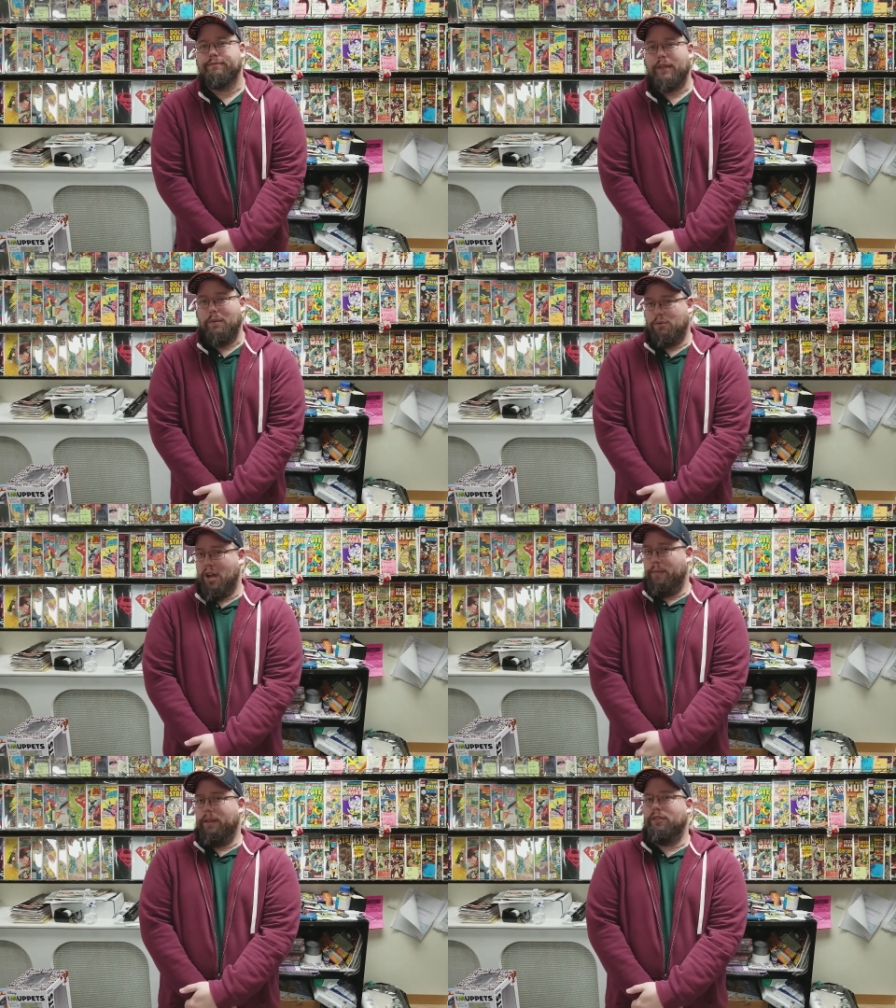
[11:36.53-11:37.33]
I
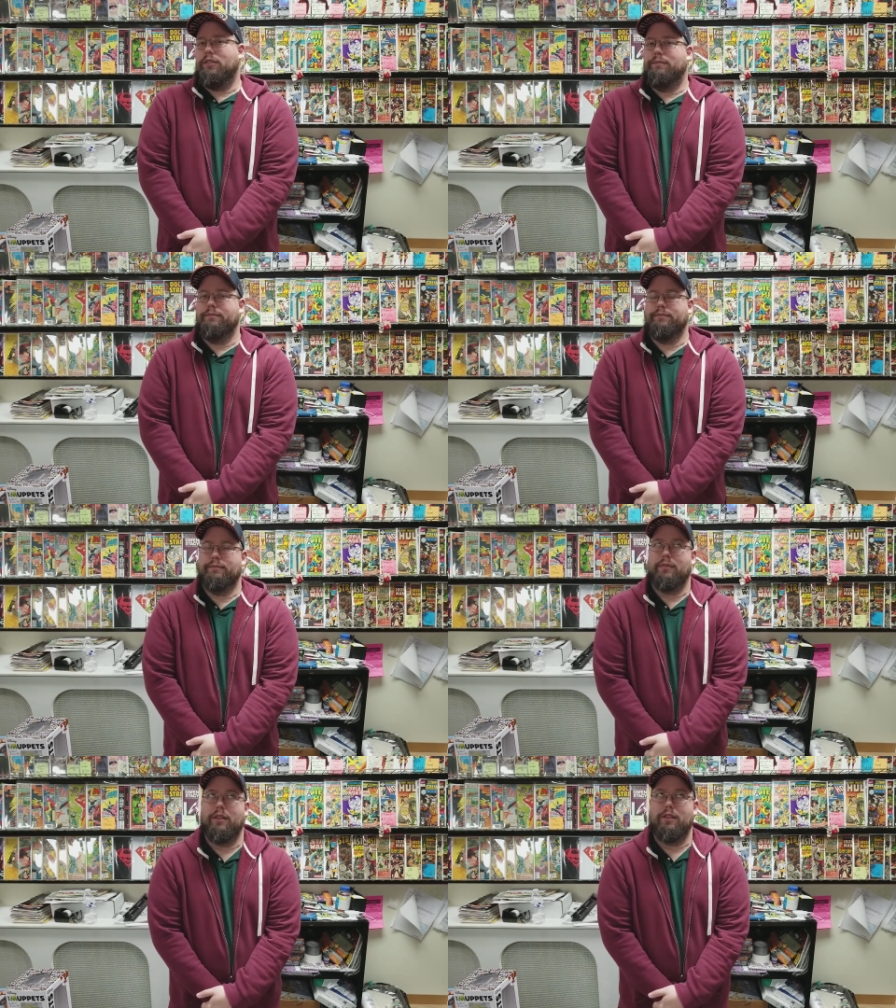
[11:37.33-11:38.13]
promise.
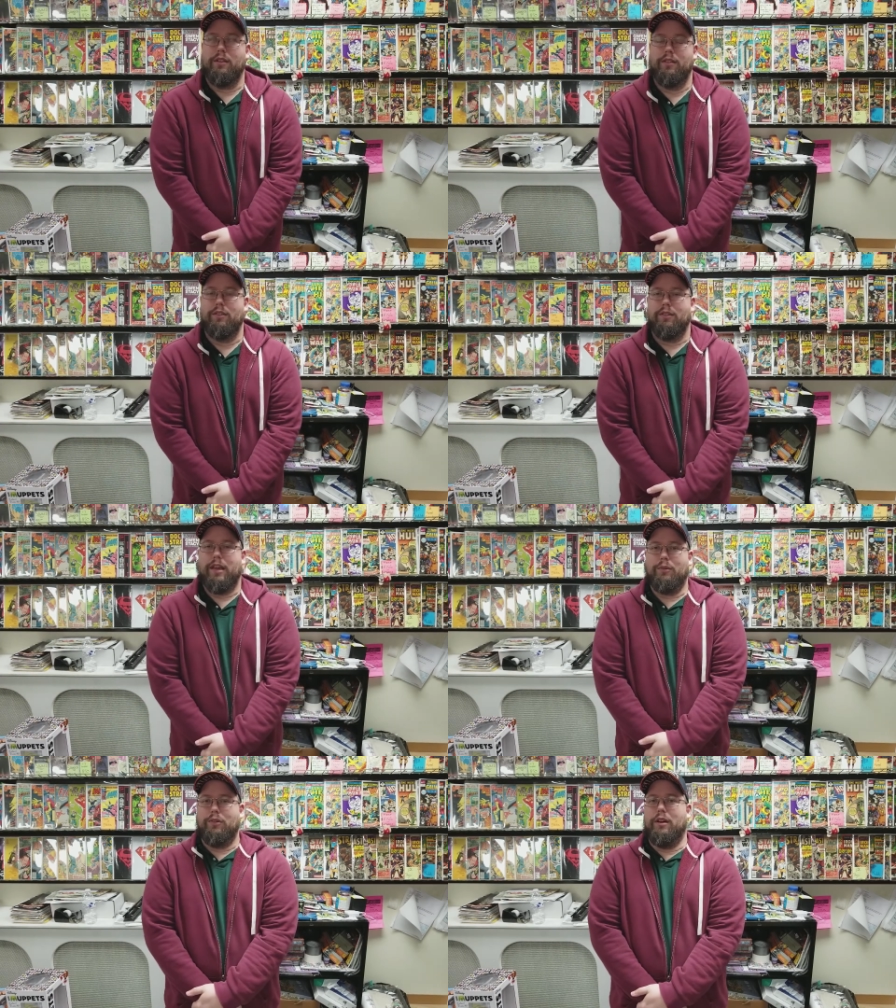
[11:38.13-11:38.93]

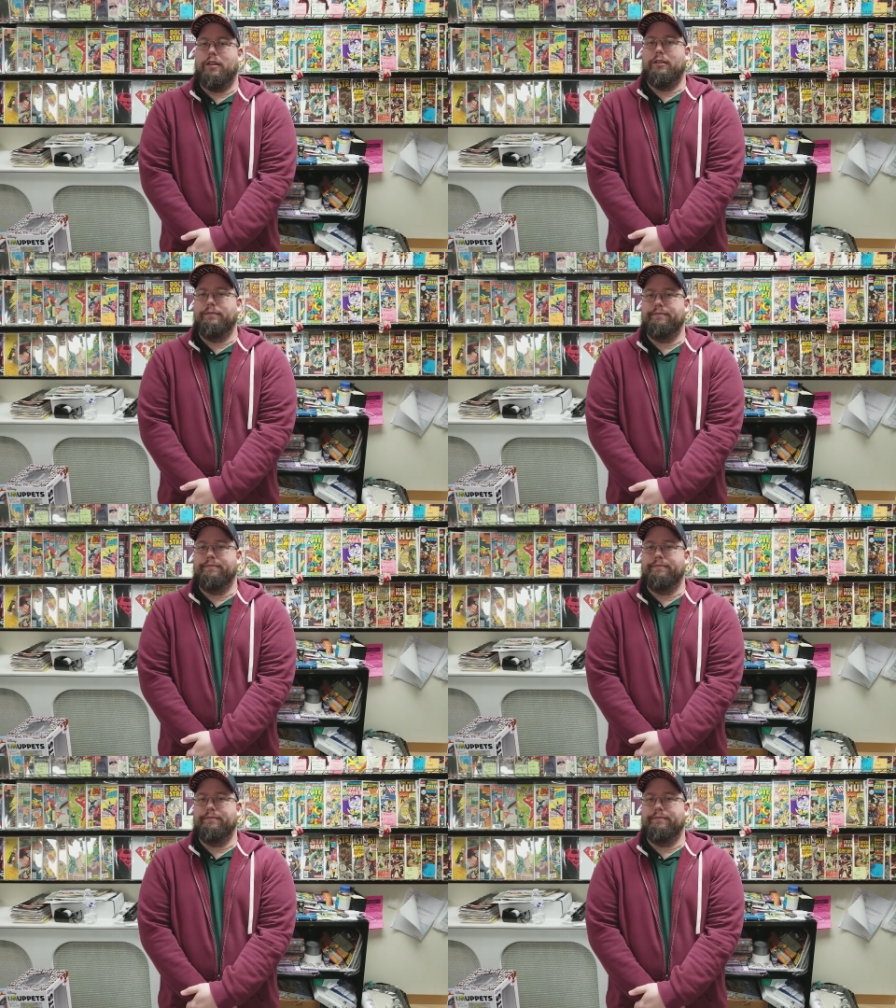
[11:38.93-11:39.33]
Scout's honor.